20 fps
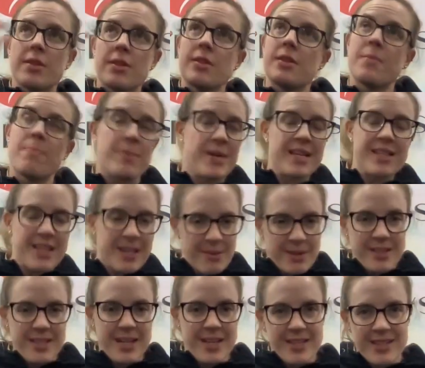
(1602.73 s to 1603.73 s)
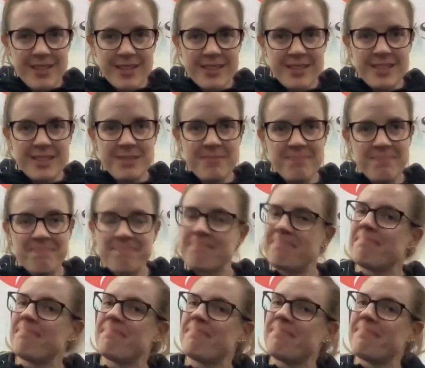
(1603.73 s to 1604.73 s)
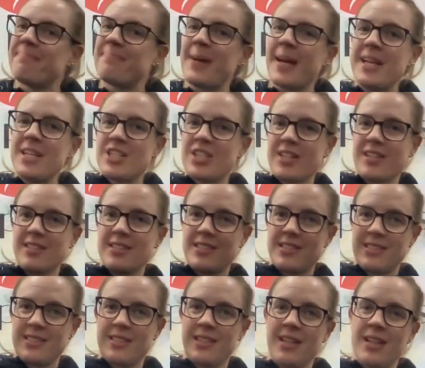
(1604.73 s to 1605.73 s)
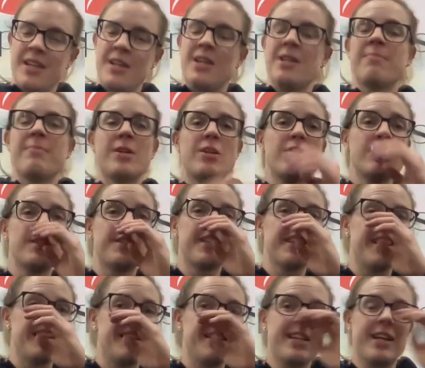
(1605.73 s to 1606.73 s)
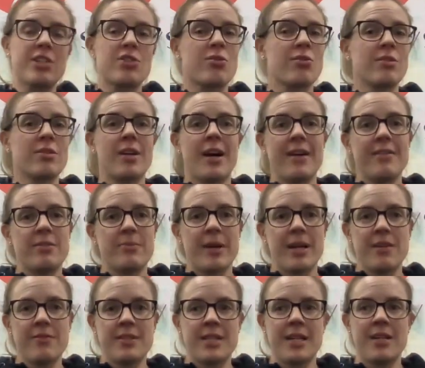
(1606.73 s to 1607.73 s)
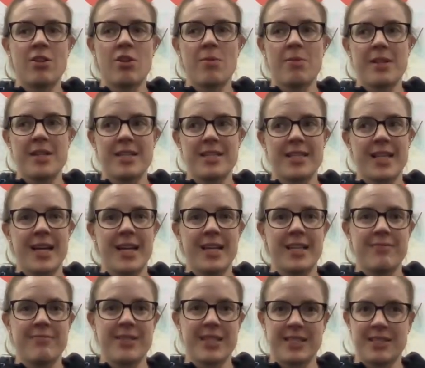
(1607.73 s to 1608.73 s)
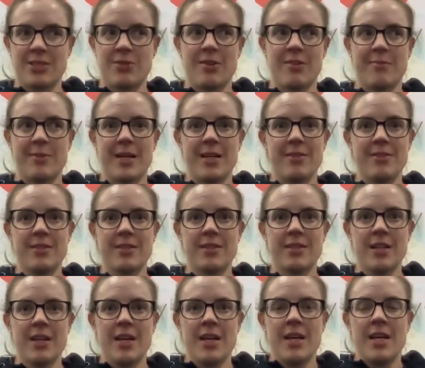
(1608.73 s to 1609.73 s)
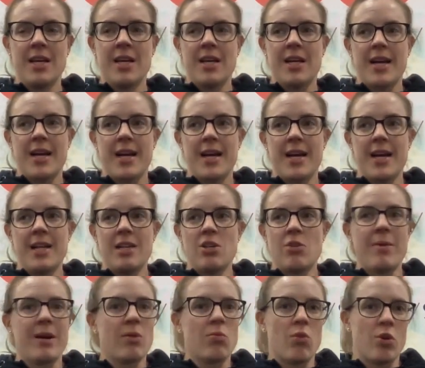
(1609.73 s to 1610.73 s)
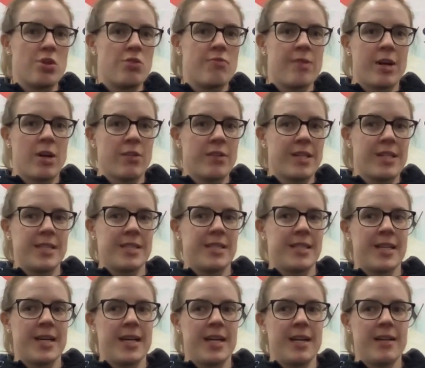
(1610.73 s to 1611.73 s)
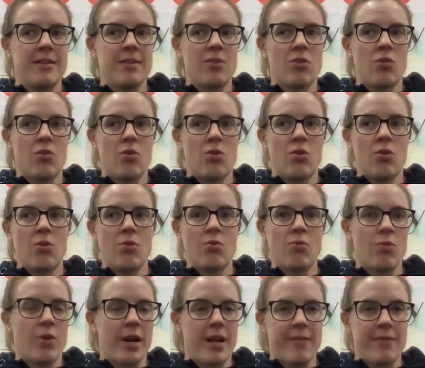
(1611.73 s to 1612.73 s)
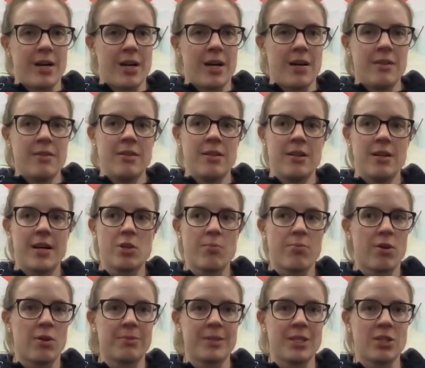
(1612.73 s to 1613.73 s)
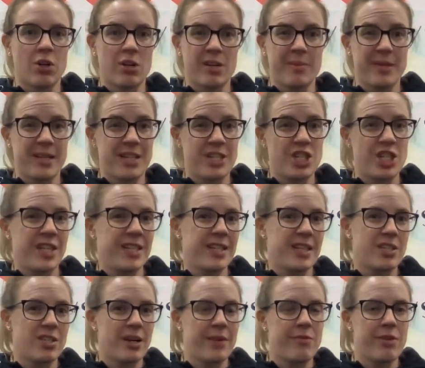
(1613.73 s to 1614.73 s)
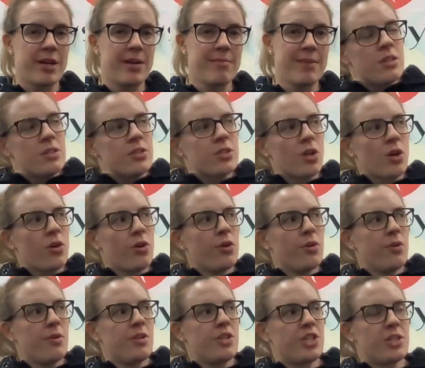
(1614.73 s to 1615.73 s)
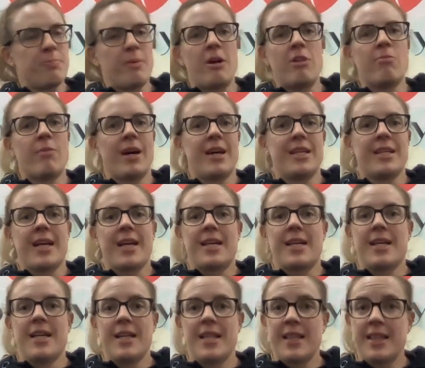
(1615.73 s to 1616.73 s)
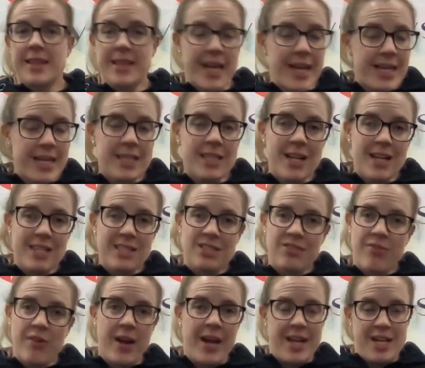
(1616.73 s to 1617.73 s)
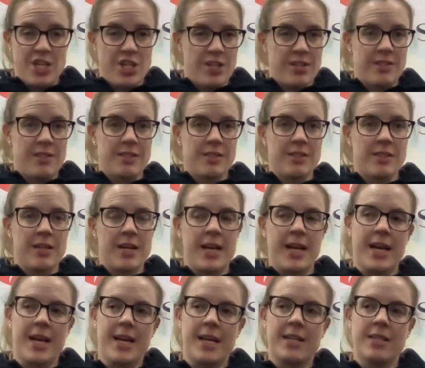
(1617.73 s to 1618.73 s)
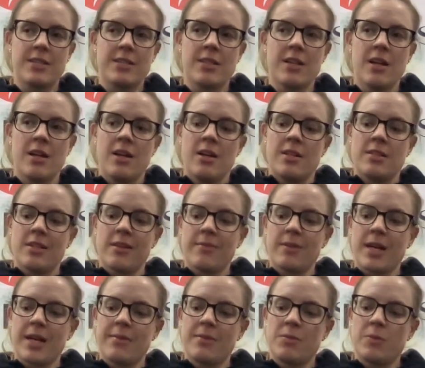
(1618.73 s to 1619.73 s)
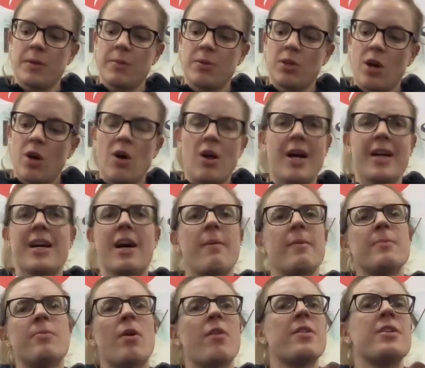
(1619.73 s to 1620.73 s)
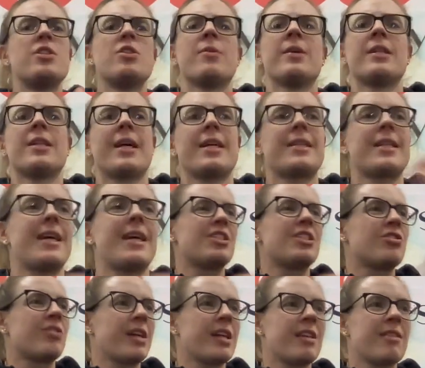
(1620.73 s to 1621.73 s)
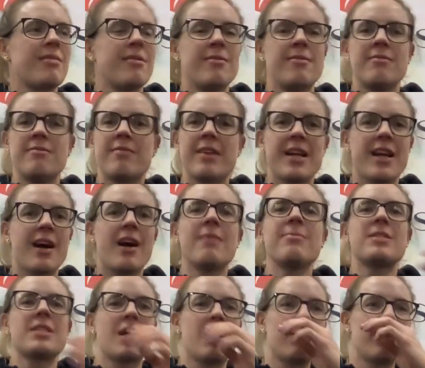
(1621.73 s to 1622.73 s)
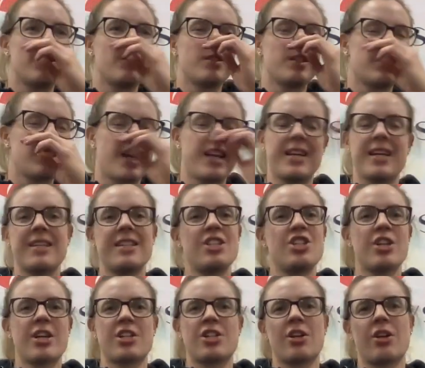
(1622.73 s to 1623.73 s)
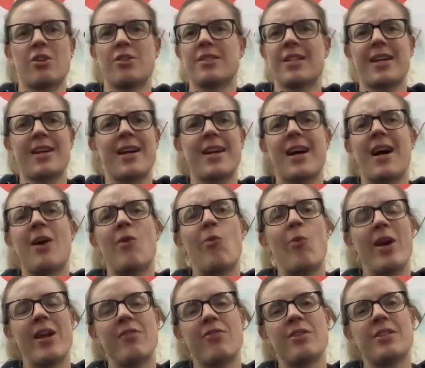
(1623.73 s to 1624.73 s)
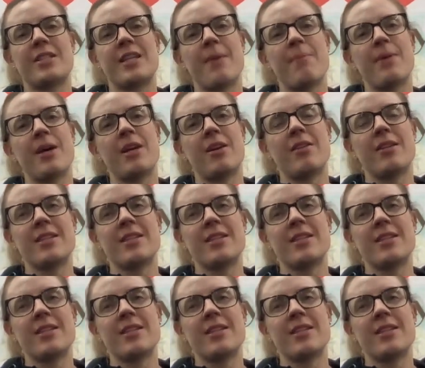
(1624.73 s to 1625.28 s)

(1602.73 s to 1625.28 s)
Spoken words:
The big thing with tendons? Patience. Because the natural lifespan of a tendinopathy is like 6 to 12 months. And no matter what you read on the internet or whatever, you're probably not going to be able to cheat that time frame. So just bear in mind, like they can last for ages. And sometimes people go, oh, I can't be bothered doing like strength rehab stuff. I'll just like get an injection because like I can't wait for it to get better.